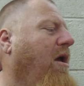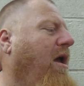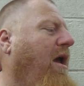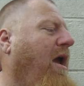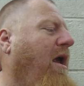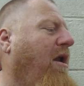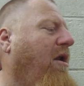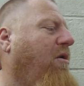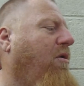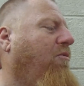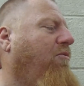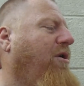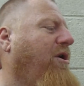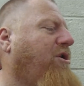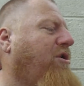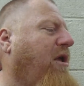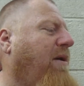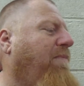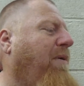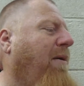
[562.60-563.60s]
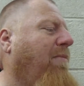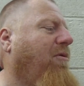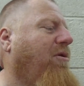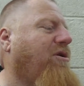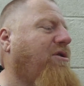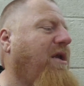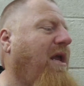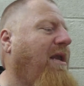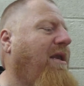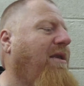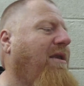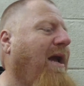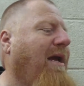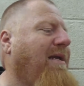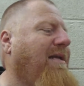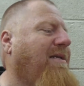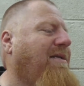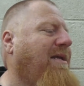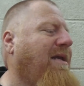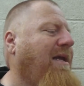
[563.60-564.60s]
and originally published in
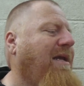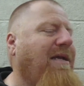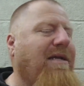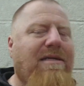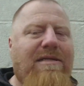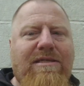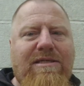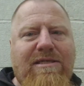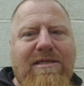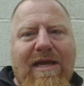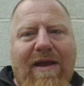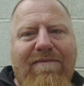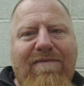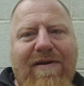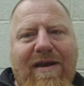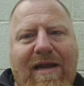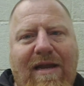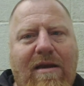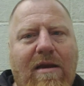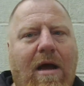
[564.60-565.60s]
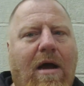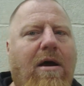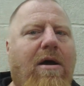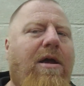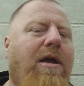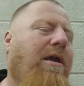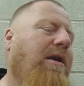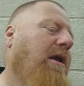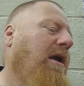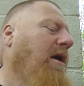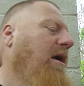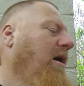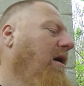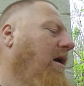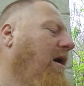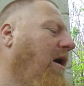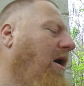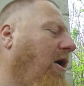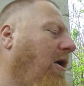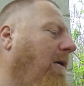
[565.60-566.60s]
nineteen seventy-nine.
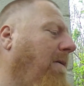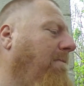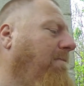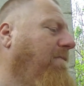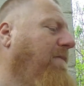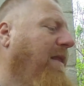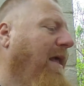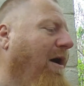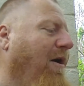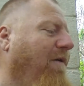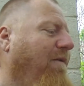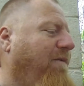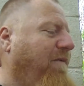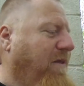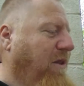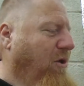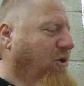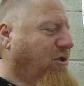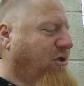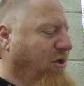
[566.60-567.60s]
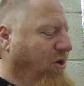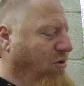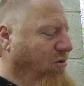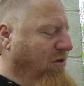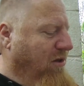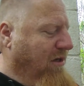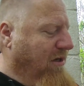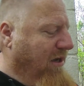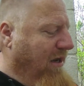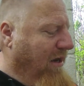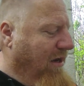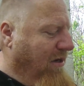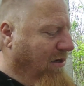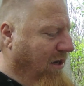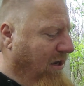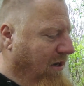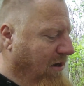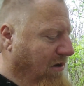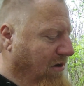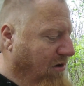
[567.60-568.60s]
Um, now, for those of you in the D and
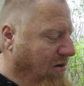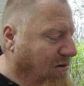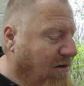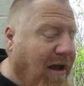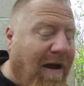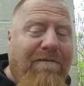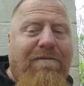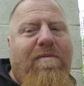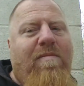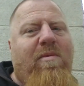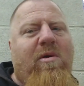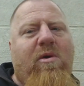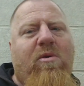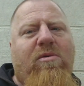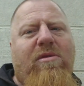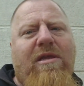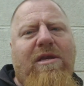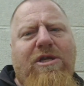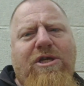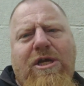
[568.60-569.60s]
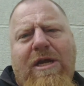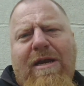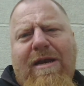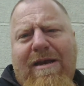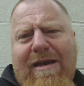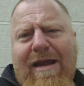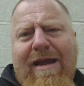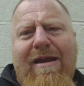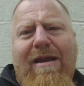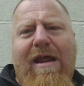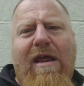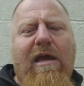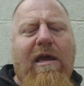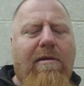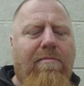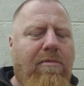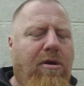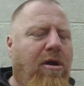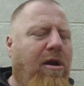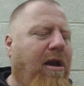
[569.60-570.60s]
D, not familiar with the D and D
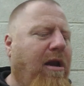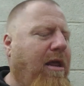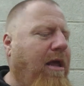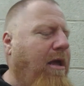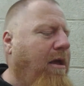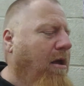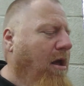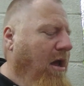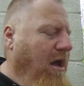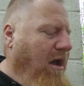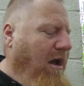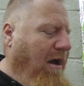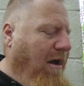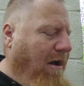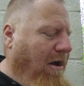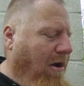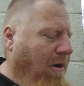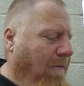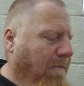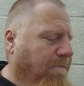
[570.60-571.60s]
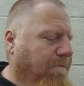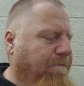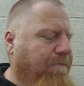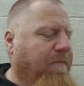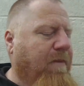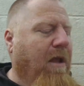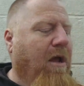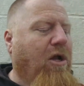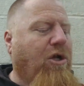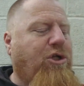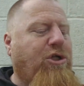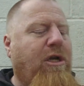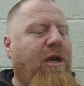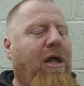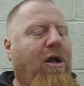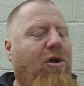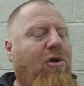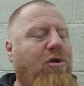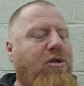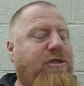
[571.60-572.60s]
community, um,
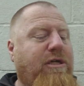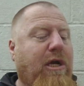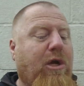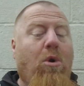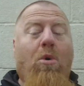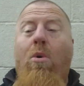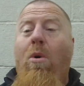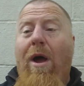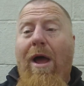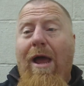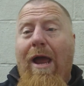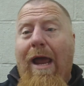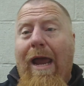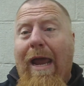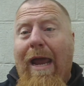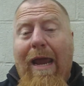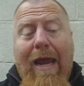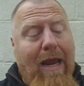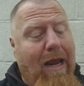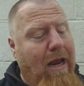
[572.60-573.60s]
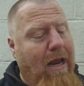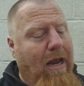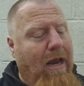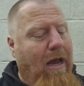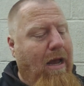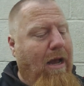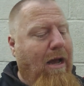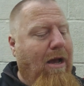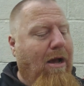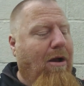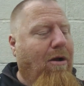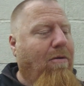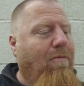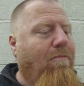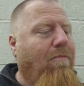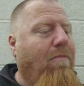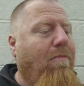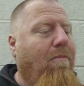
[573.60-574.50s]
Jennell Jaquays uh,